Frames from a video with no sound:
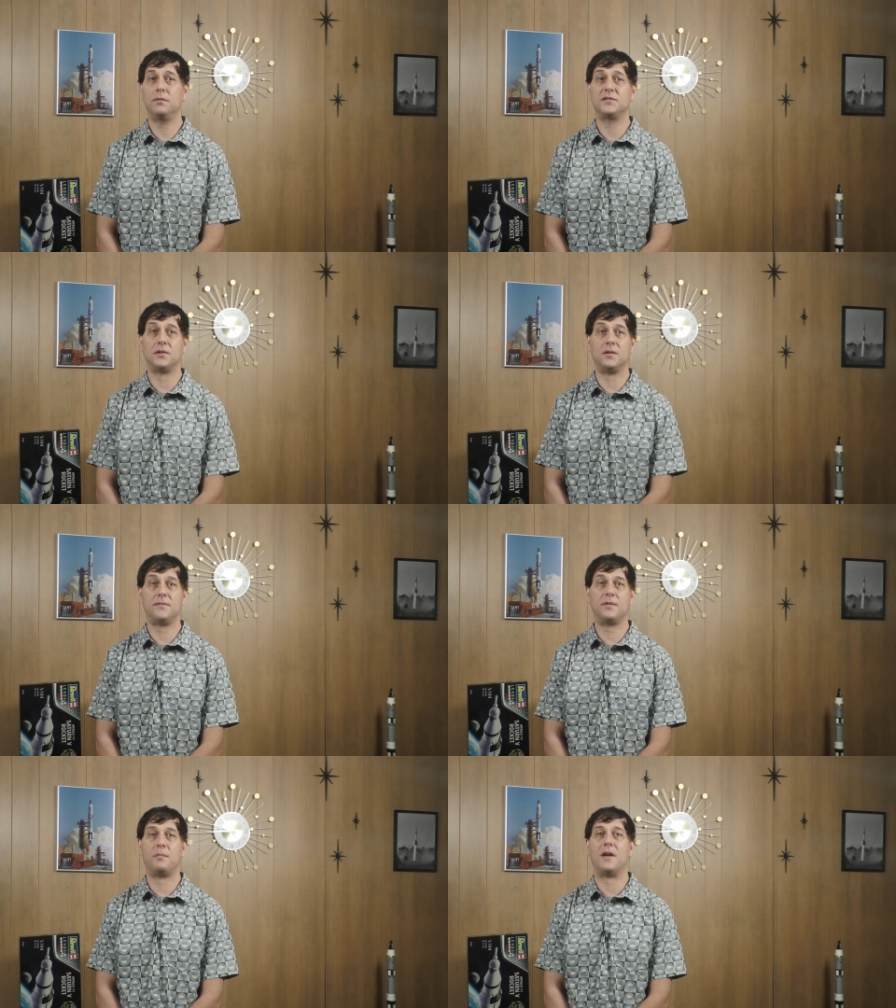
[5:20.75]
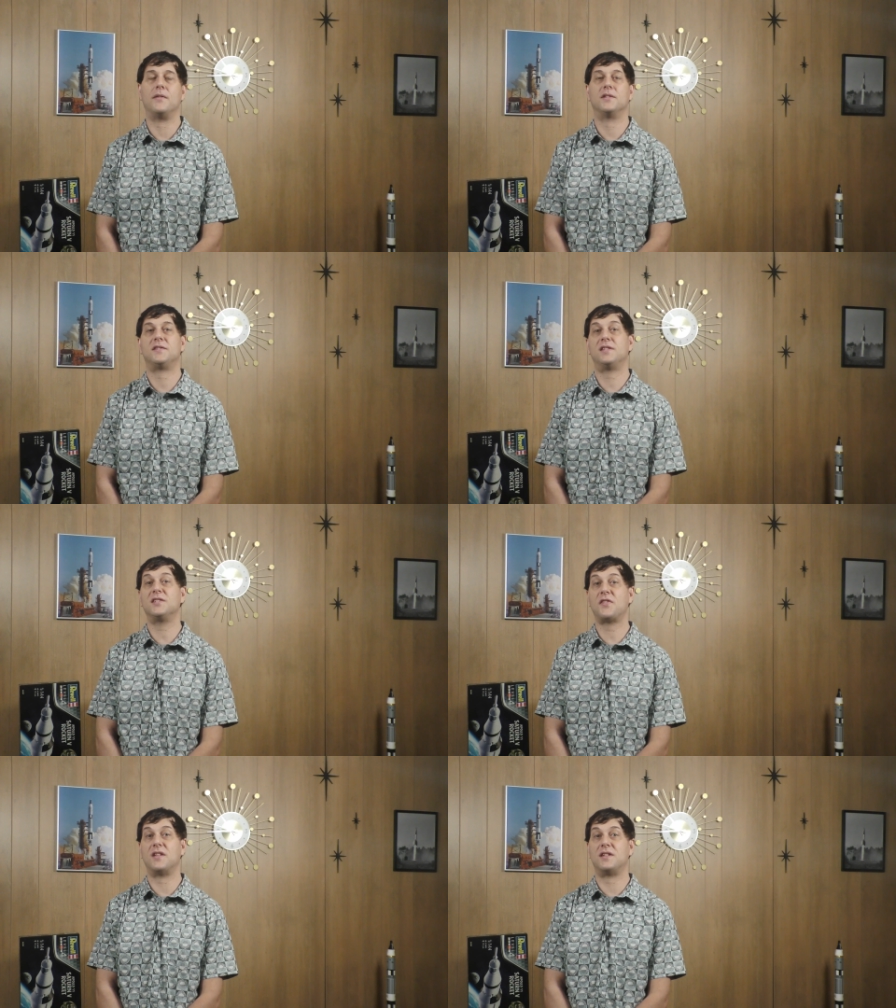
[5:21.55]
resolved by the
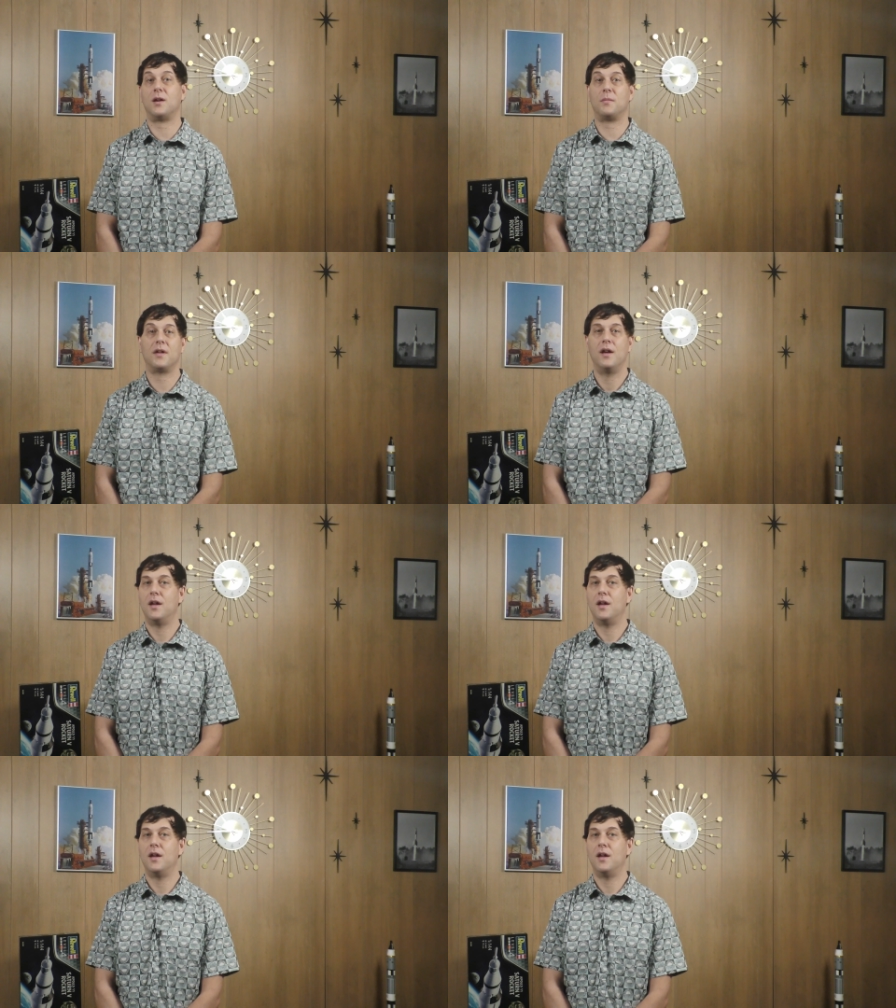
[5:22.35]
sixth attempt,